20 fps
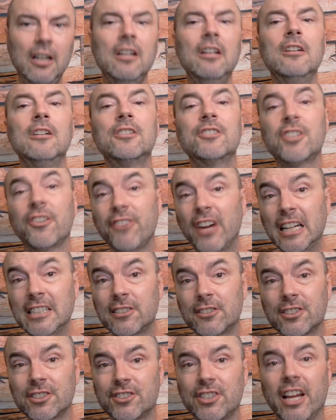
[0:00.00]
Suffice
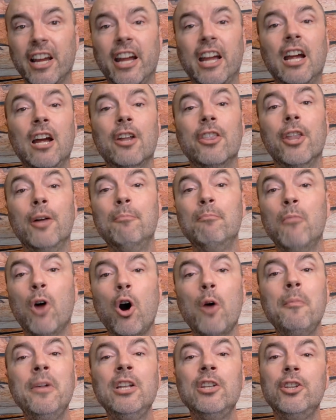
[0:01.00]
to say, the
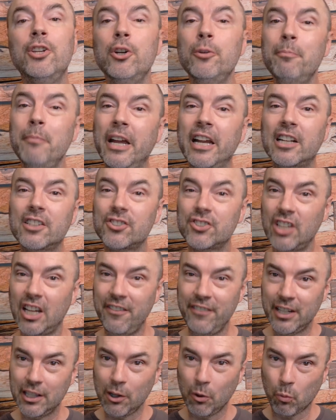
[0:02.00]
moment you make
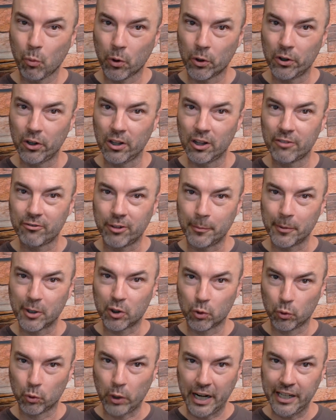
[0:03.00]
saving the world from a
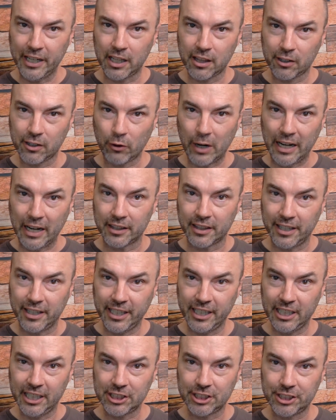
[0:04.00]
great threat the
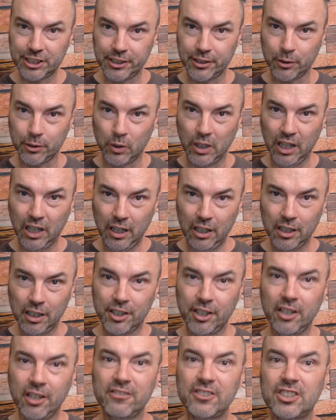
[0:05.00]
issue,
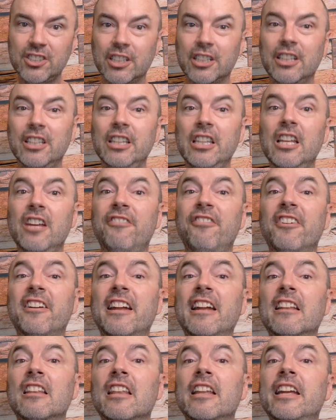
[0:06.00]
you've
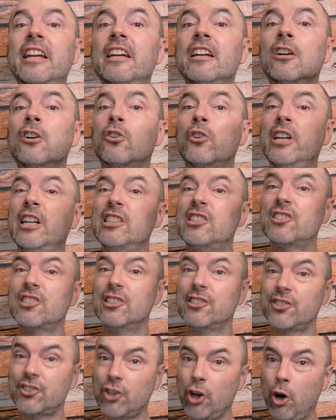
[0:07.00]
significantly increased the
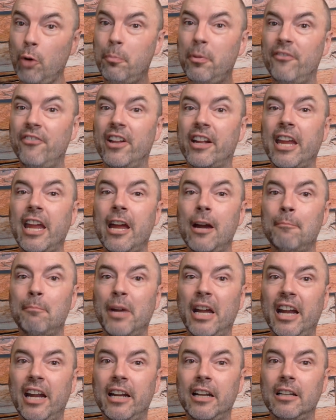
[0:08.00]
scope of the
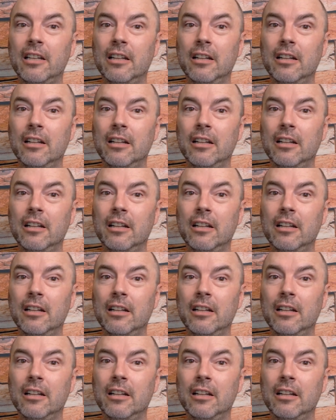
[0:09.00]
campaign.